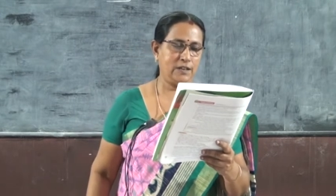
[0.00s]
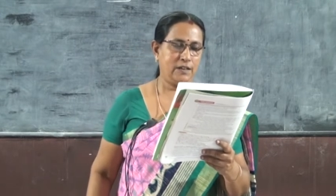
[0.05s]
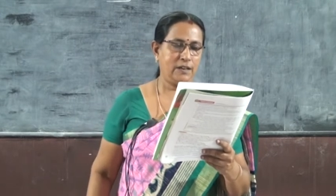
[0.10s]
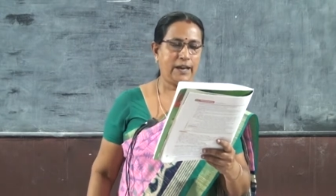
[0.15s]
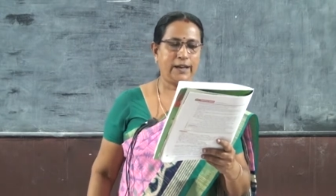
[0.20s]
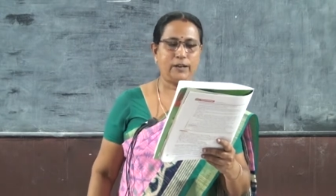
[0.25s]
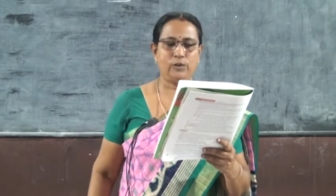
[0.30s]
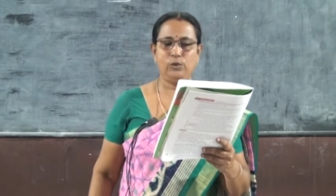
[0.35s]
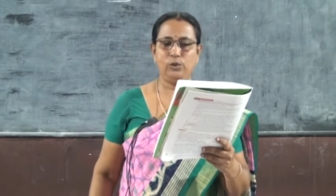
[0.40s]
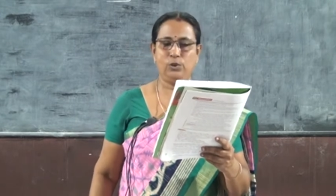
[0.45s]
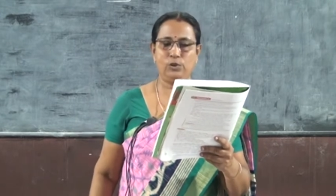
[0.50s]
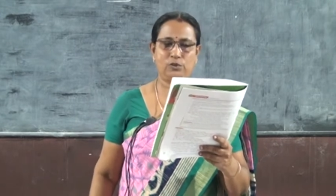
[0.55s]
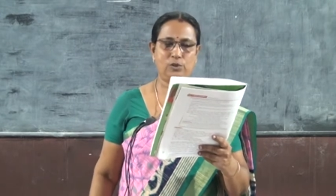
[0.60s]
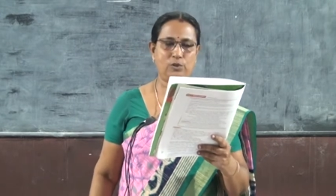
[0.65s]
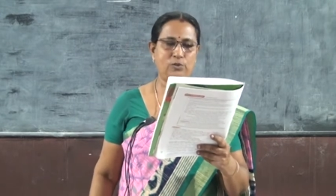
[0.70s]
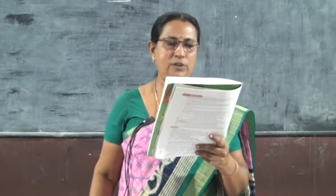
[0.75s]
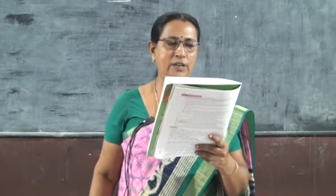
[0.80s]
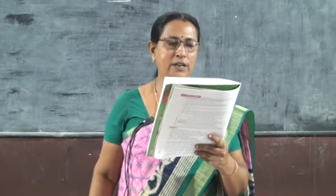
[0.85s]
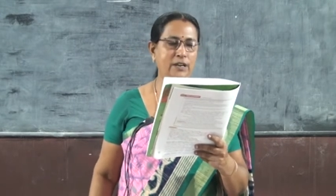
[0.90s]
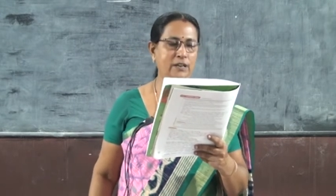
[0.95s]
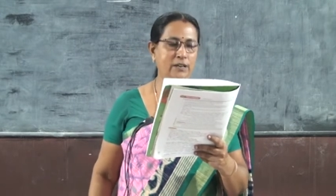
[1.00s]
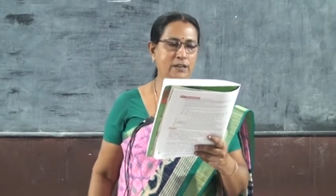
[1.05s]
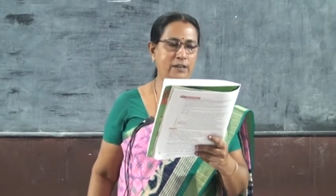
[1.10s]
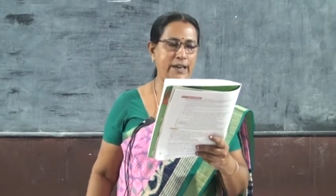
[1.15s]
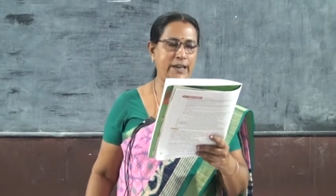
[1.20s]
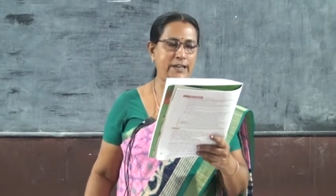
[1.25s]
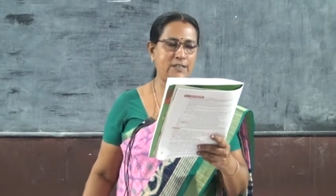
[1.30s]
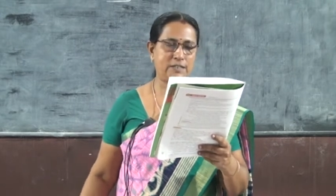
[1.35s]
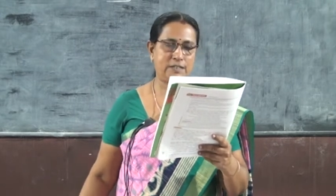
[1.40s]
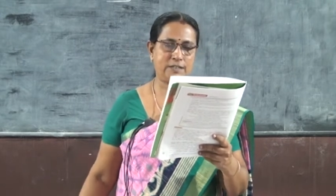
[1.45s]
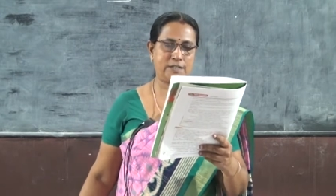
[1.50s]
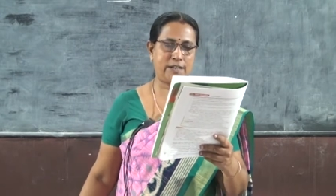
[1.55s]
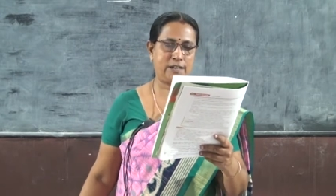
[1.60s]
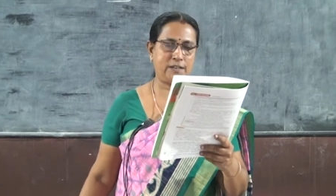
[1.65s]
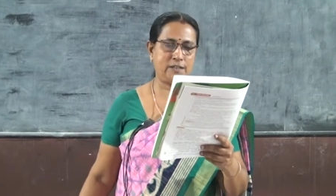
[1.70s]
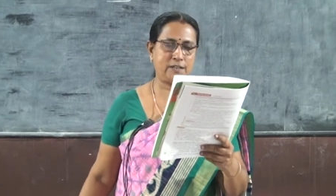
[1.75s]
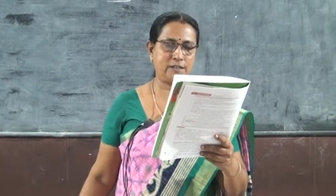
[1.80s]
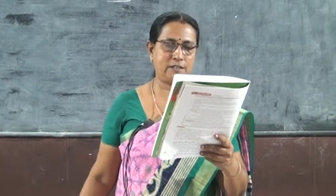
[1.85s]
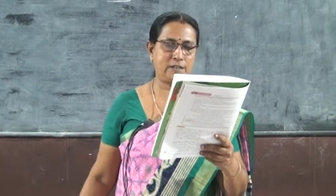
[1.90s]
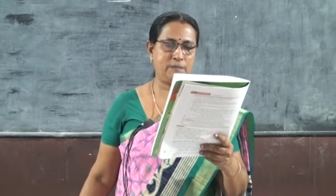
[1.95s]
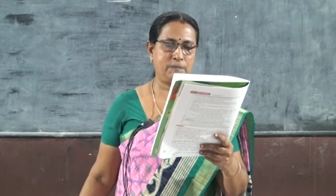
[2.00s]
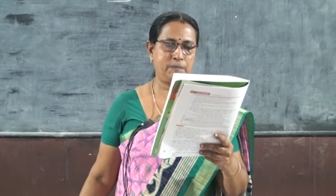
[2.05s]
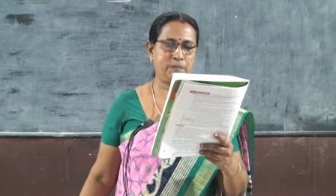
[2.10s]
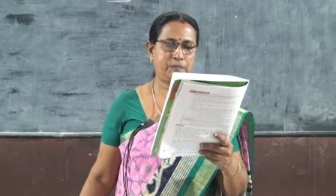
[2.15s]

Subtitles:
and go through the exercise.